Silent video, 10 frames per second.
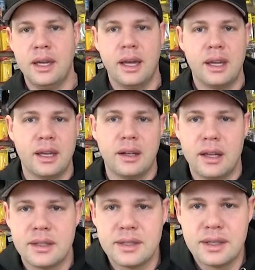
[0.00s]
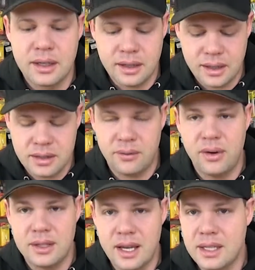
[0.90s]
Again, it's a
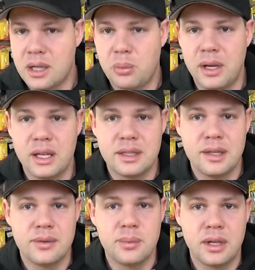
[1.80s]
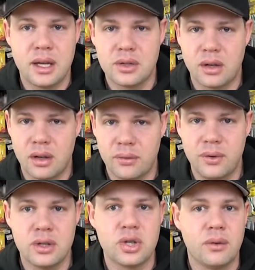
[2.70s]
fantastic bait. It seems to be catching a lot of
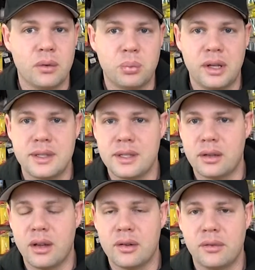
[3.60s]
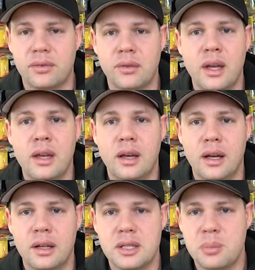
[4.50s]
fish. It replaced a lot
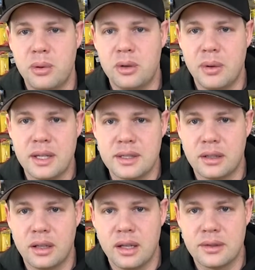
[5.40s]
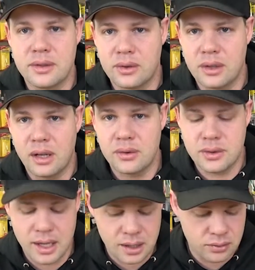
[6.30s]
of spinner baits in certain
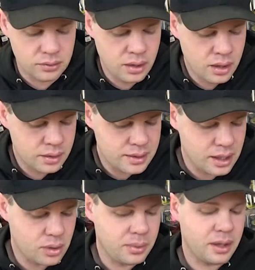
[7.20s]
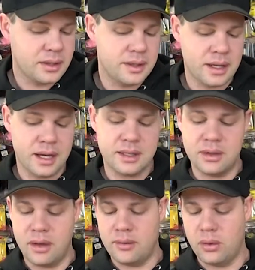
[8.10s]
anglers' tackle boxes. I
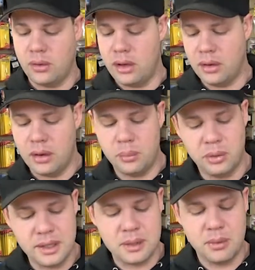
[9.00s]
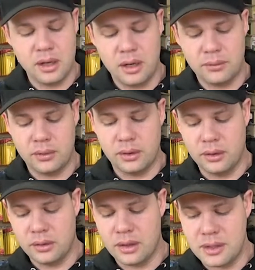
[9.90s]
still have a place in my heart for
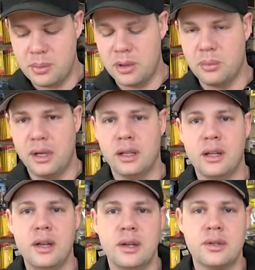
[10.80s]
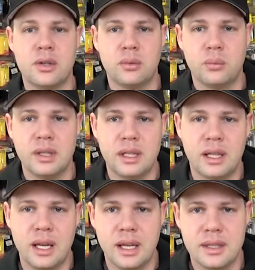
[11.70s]
the spinner bait, certain windy
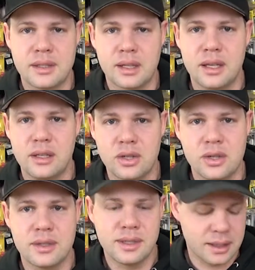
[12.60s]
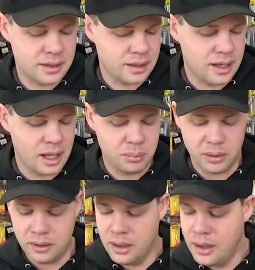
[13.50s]
days, conditions, things like that,
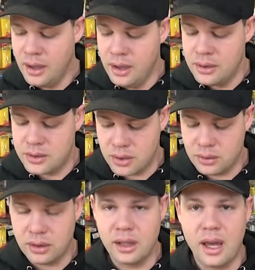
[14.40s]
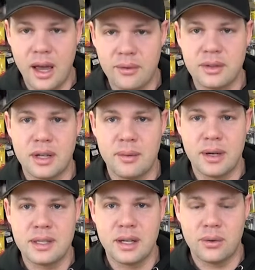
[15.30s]
but certainly every time
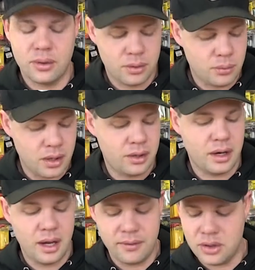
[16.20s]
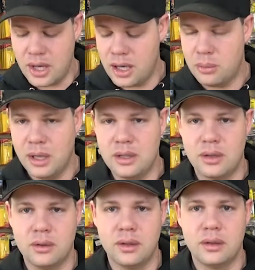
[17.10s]
I set out on the water, I have a
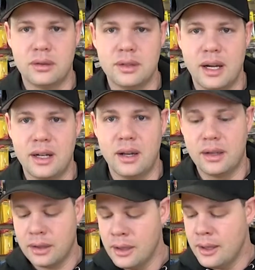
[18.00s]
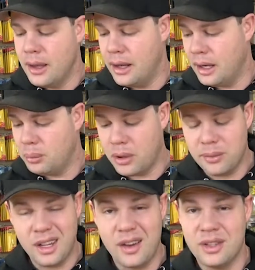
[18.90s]
chatterbait tied on, and I
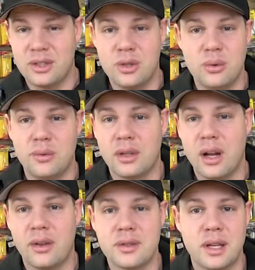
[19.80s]
probably have it in 2 different colors.